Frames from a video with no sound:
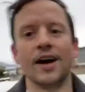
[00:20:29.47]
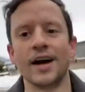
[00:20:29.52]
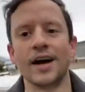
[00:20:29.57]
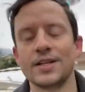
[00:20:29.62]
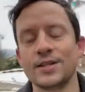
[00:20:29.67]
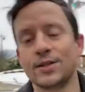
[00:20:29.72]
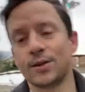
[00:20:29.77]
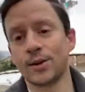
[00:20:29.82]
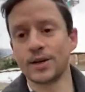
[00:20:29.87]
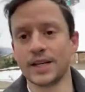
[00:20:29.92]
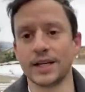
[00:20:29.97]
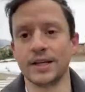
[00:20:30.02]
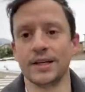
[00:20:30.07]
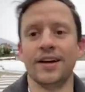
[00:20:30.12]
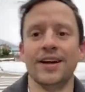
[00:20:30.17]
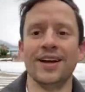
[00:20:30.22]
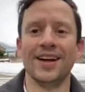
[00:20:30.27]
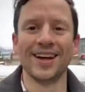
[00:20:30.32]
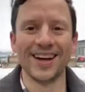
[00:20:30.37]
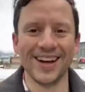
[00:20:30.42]
And so I did.
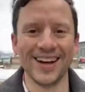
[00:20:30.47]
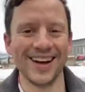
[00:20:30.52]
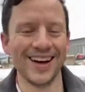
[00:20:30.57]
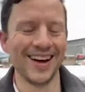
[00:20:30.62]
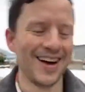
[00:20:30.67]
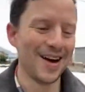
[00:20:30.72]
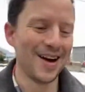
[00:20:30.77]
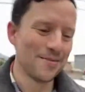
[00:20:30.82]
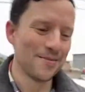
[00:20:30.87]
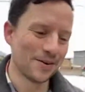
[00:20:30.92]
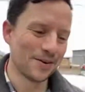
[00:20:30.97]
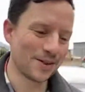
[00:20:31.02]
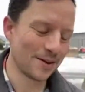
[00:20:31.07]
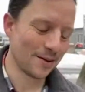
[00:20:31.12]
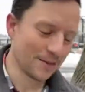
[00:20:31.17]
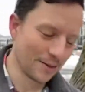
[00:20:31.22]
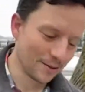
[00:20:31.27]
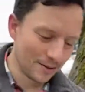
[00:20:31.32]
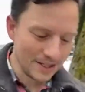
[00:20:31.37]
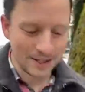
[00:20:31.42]
But
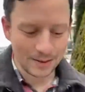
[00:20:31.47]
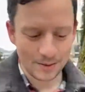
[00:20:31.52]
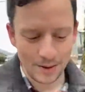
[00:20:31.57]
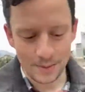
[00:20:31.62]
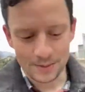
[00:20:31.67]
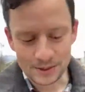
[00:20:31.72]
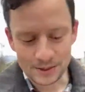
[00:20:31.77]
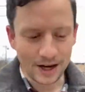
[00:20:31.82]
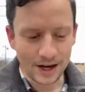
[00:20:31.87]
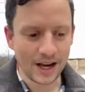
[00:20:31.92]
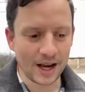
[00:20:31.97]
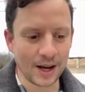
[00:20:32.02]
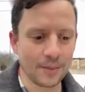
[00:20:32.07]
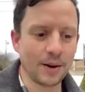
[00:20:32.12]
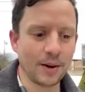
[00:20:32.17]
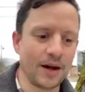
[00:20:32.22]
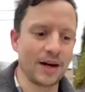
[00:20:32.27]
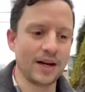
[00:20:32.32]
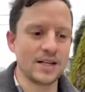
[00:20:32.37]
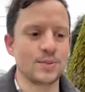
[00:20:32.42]
the reason why I'm talking
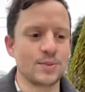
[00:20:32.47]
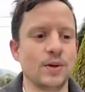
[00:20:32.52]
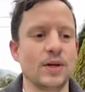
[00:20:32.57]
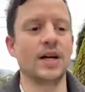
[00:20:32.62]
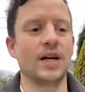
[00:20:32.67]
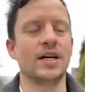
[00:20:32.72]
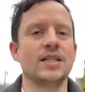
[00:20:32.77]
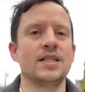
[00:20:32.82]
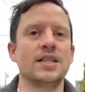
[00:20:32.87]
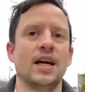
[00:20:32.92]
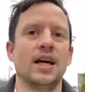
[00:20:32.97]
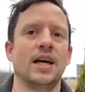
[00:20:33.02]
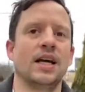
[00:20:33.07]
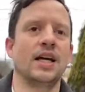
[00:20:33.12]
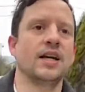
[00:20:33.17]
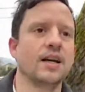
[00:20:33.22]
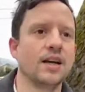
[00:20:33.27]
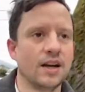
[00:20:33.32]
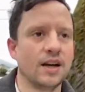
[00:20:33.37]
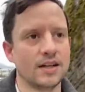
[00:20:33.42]
about it is because it
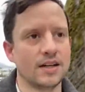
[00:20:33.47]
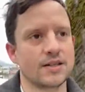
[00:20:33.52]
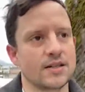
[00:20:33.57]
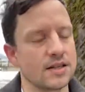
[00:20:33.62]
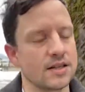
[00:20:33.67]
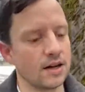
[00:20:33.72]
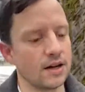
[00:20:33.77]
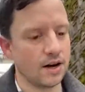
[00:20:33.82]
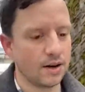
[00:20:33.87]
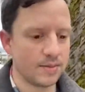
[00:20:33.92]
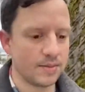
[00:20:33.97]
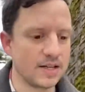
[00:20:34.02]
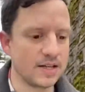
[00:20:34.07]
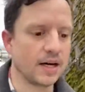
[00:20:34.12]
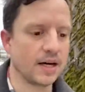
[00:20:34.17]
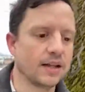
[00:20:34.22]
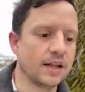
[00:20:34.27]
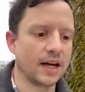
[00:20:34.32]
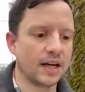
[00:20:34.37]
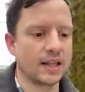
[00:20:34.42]
started me
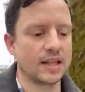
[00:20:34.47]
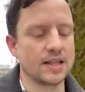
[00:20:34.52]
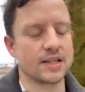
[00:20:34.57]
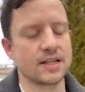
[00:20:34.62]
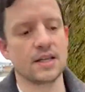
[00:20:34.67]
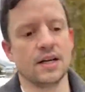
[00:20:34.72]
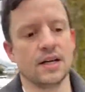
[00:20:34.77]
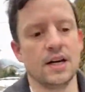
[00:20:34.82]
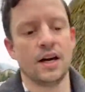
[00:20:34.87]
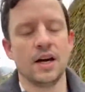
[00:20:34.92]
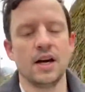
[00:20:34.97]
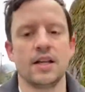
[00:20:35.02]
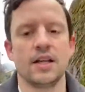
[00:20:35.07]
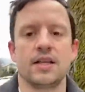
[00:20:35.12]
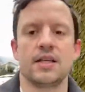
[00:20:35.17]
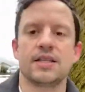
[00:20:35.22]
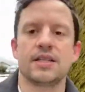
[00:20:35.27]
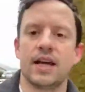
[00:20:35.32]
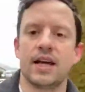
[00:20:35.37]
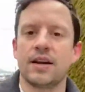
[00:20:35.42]
down like this
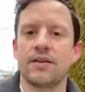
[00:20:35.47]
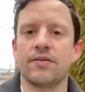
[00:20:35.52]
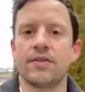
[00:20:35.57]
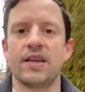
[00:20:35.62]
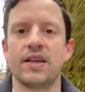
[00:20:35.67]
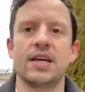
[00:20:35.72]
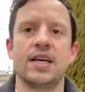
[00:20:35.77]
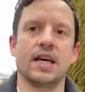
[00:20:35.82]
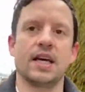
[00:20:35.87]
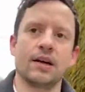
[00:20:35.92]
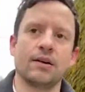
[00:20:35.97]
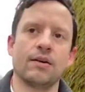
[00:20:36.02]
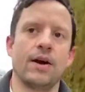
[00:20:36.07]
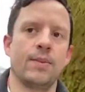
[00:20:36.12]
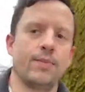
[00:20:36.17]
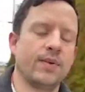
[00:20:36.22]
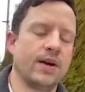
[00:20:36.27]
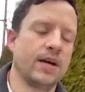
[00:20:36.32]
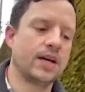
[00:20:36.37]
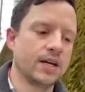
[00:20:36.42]
line of thinking, right?
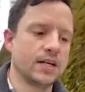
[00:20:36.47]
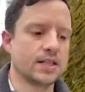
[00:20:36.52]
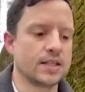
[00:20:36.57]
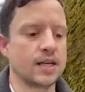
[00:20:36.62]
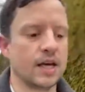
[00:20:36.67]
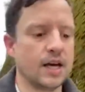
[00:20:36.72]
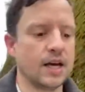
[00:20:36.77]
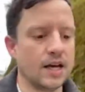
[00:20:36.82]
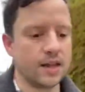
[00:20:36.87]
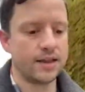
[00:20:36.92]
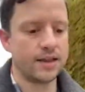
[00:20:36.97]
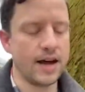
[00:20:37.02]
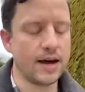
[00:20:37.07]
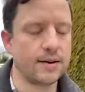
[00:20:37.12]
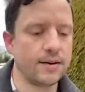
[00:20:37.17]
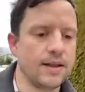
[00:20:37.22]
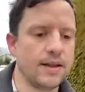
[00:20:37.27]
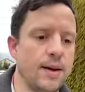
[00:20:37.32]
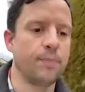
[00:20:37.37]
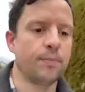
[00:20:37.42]
Because
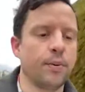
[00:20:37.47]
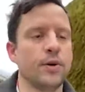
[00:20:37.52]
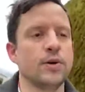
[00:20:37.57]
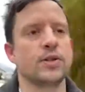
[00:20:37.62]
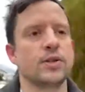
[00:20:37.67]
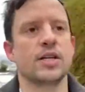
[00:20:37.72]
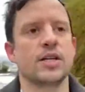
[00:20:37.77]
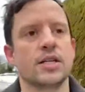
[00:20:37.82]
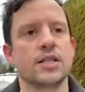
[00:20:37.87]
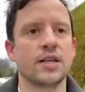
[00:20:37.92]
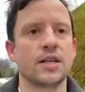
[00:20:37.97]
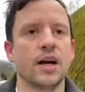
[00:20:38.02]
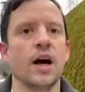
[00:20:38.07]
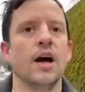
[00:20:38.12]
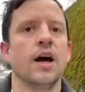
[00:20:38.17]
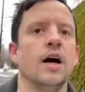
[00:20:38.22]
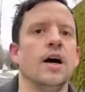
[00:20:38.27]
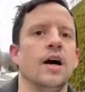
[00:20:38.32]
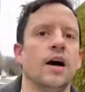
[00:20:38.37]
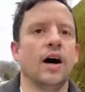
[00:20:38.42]
that purchase
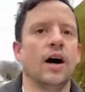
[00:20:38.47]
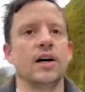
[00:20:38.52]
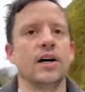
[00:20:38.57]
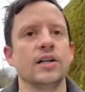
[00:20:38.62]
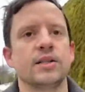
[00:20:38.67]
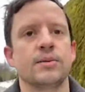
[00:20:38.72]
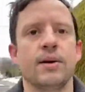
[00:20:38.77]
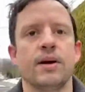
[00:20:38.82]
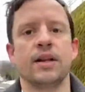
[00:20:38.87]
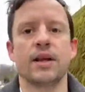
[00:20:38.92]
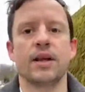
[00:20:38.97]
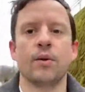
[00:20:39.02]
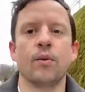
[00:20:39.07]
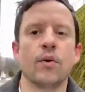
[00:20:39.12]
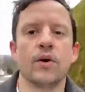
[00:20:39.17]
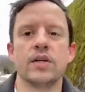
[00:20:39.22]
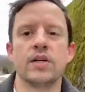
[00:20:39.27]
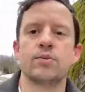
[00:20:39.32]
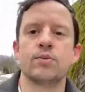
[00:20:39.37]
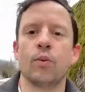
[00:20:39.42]
ultimately
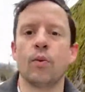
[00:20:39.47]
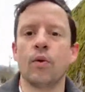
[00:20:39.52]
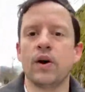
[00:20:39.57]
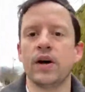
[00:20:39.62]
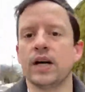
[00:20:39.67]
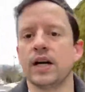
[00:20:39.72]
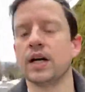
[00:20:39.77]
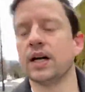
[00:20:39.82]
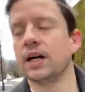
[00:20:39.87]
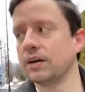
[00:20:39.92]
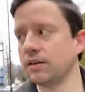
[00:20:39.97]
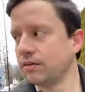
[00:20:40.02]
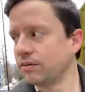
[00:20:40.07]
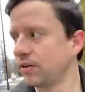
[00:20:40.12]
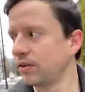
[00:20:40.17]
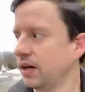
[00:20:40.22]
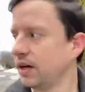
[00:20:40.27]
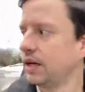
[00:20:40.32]
was one of